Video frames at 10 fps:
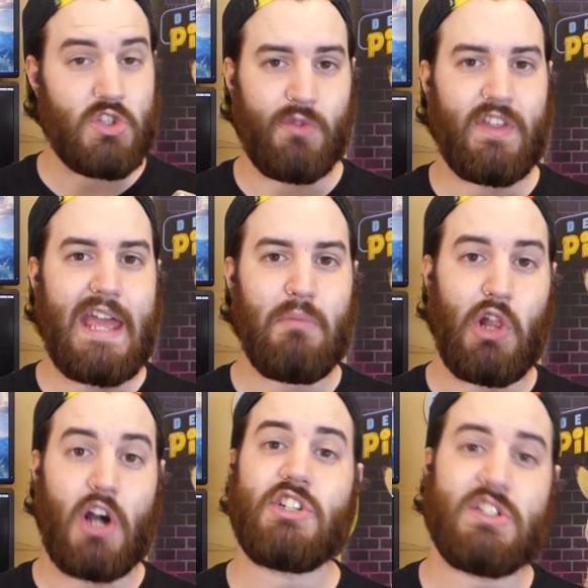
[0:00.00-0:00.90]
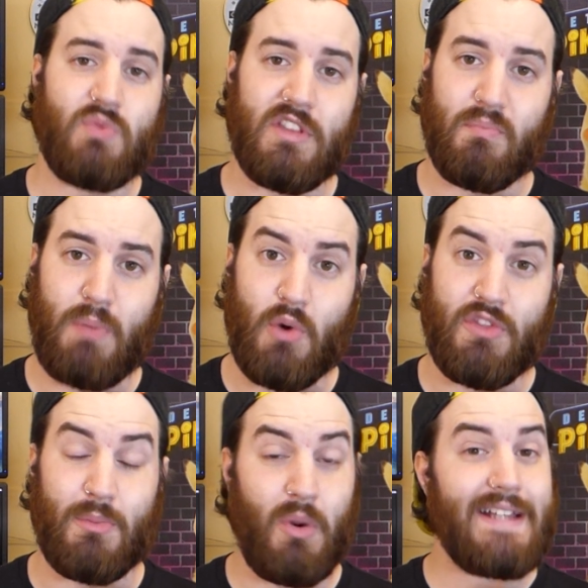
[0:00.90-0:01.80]
So if the game launches with
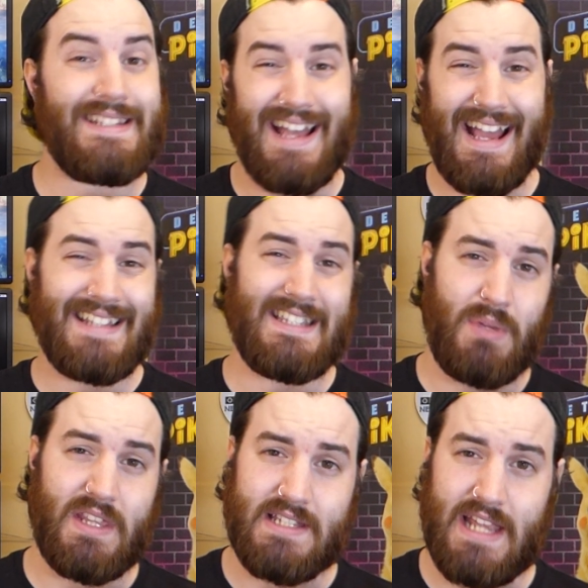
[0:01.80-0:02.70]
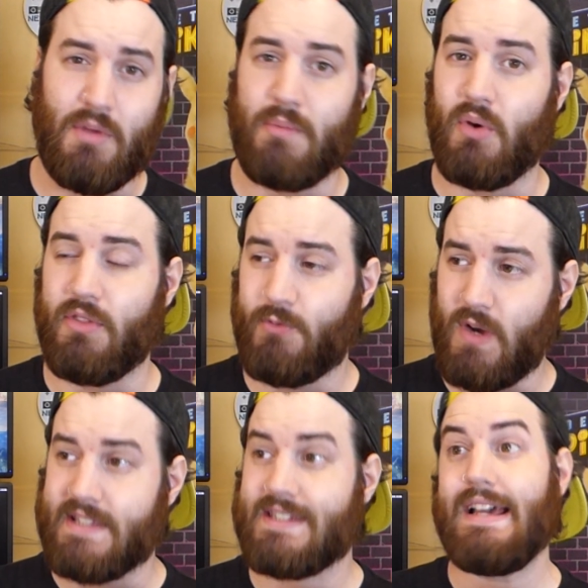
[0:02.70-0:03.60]
both, the price has to be the same on both
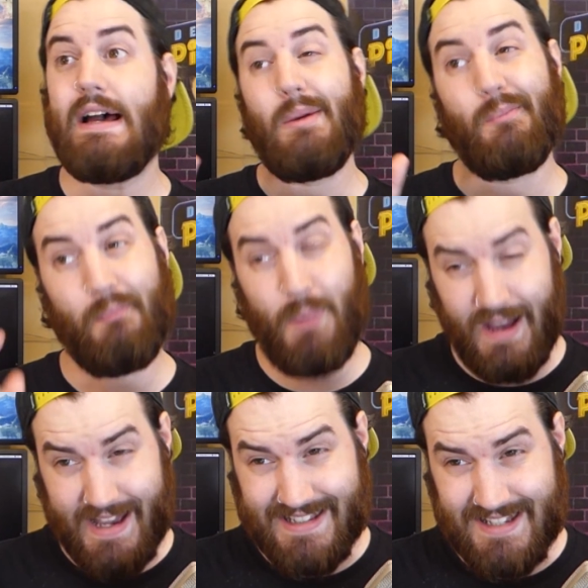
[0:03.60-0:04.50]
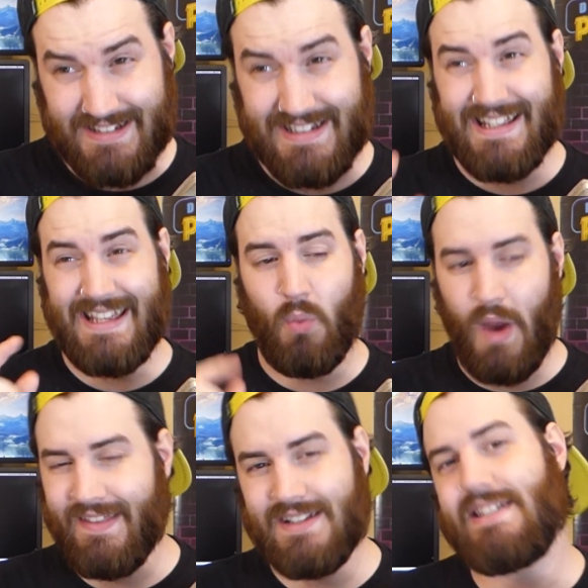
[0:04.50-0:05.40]
fronts. But
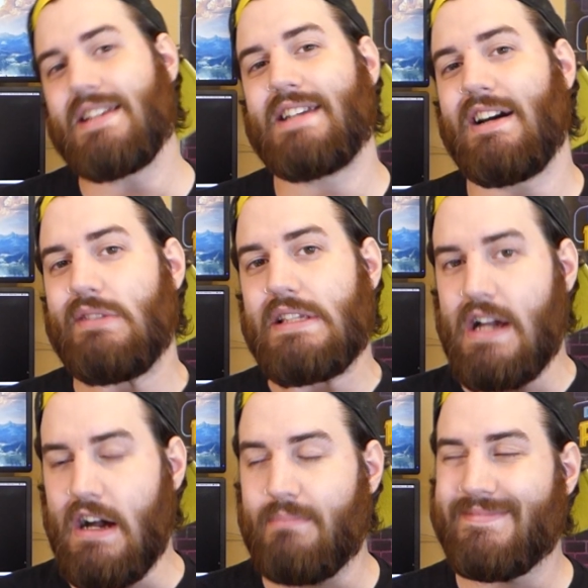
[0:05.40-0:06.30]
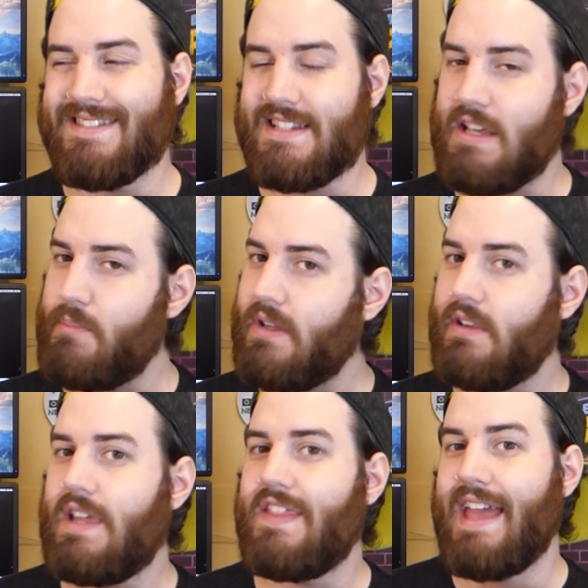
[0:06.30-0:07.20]
when the discounts come,
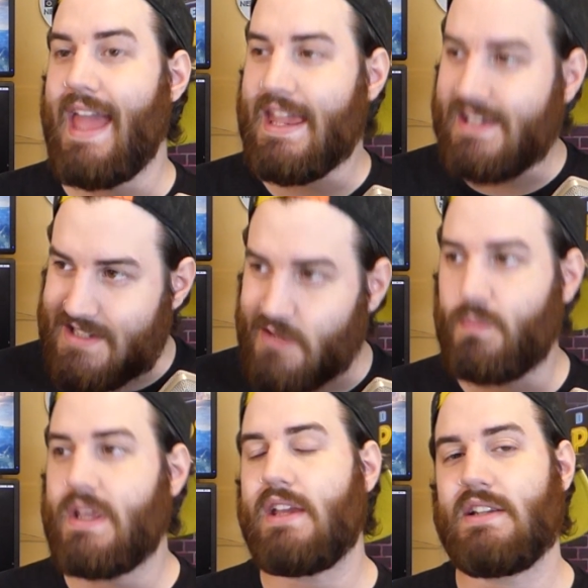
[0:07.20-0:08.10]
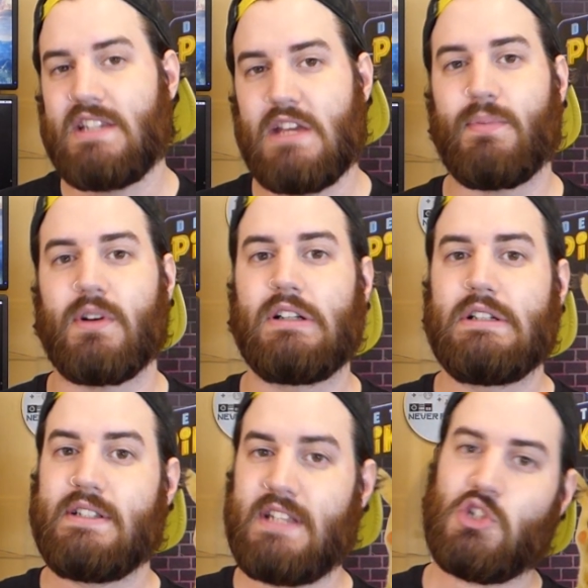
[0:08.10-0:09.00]
typically they end up being deeper
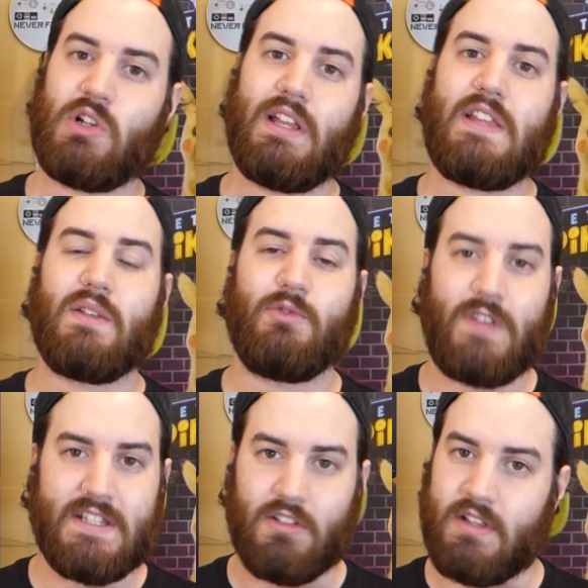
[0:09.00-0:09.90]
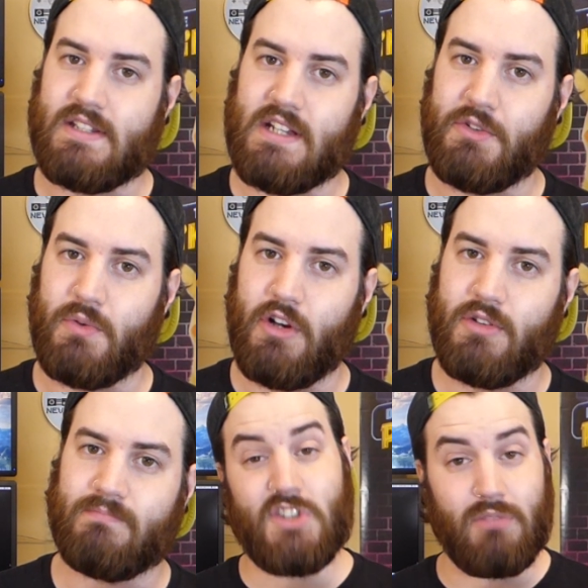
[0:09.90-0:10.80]
digitally than physically down the
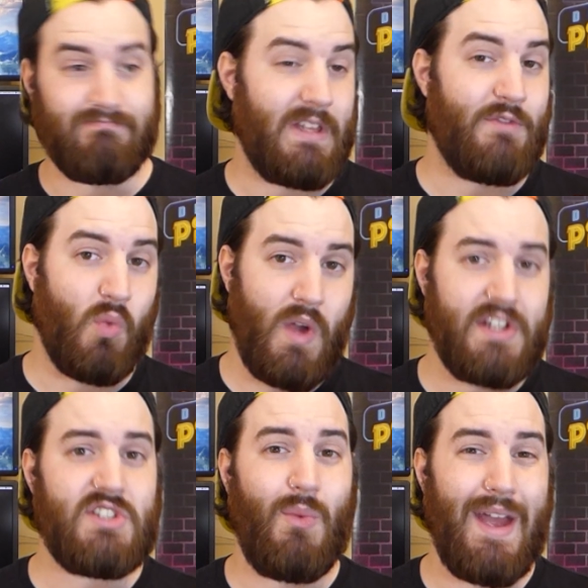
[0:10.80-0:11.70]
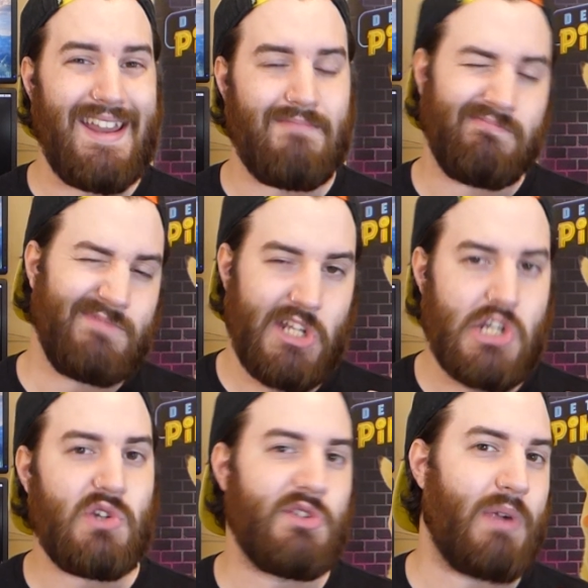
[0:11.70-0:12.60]
road. So if you're willing to wait,
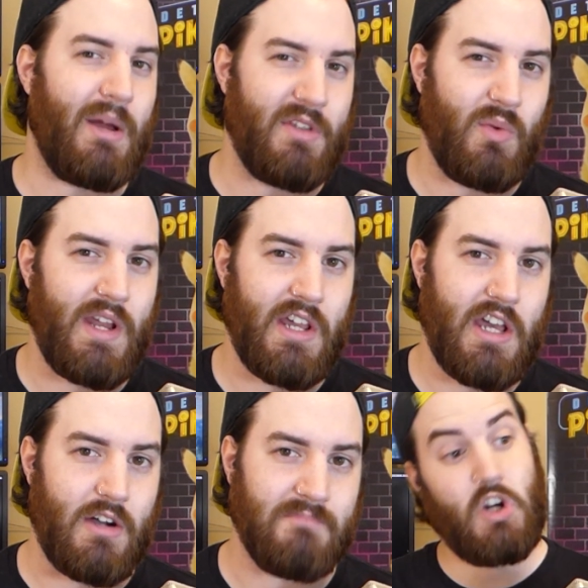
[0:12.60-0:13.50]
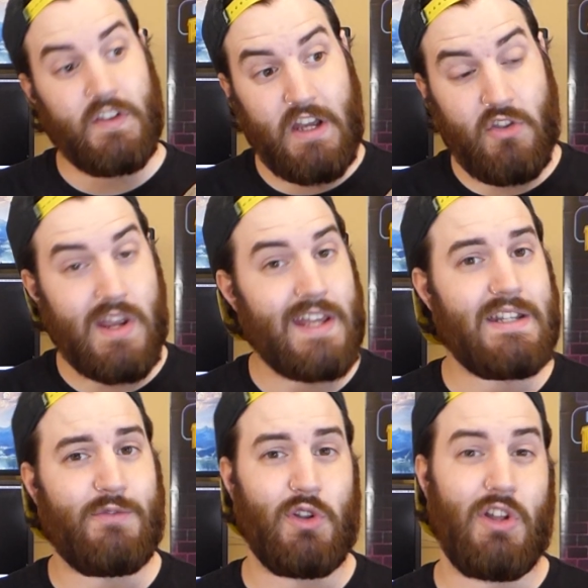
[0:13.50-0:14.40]
digital is probably the way to go. On the other
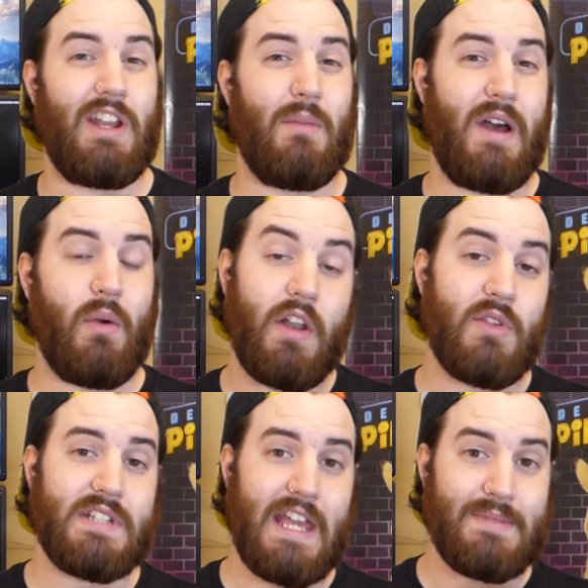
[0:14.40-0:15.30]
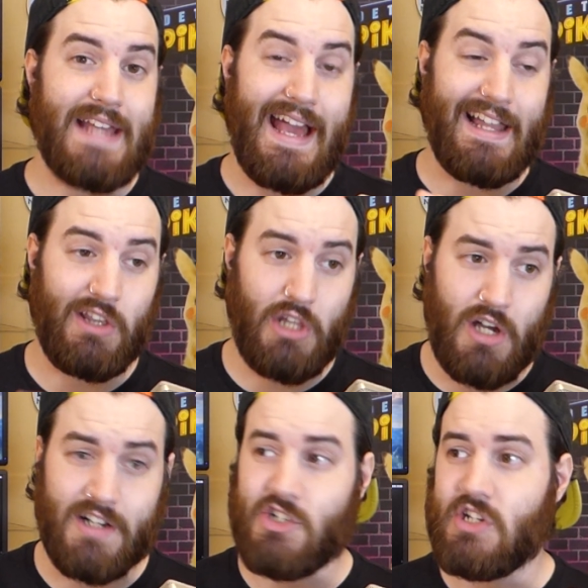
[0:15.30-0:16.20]
hand, if you're looking to buy one of those games at
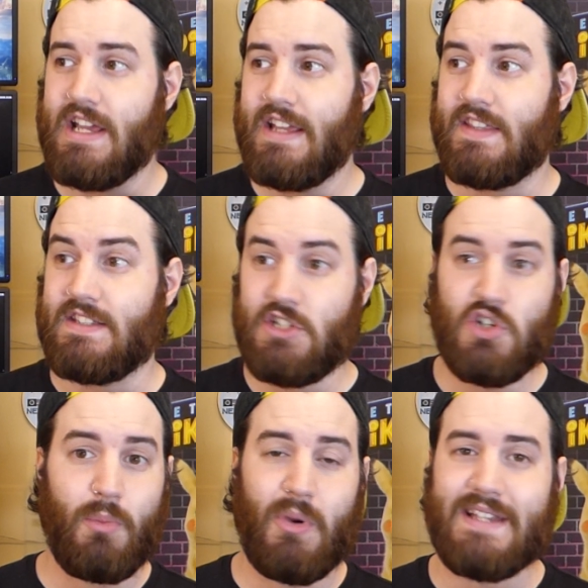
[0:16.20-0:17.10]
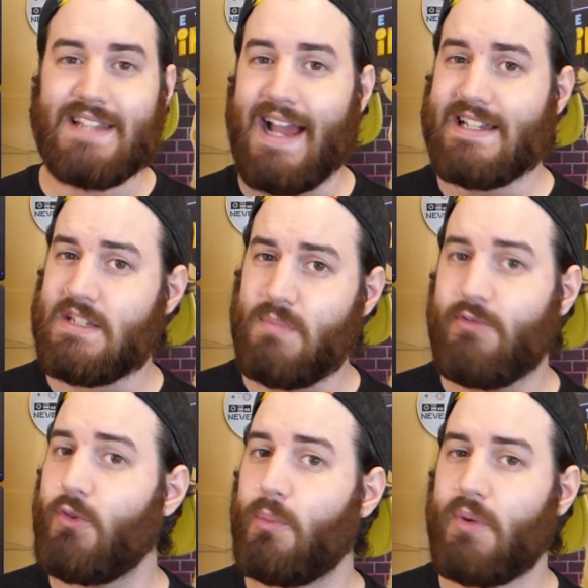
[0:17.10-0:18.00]
launch, the digital price has to be
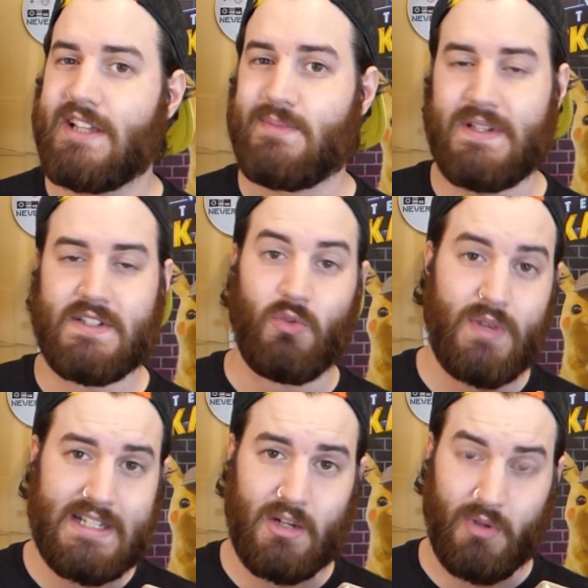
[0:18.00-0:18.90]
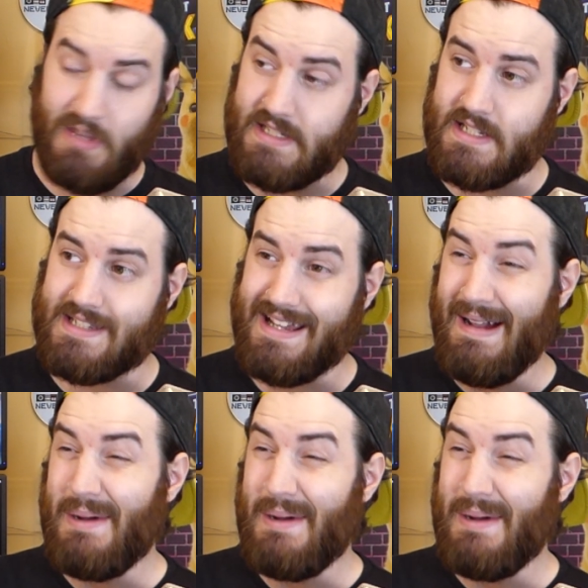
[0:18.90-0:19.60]
full price because of the retail releases.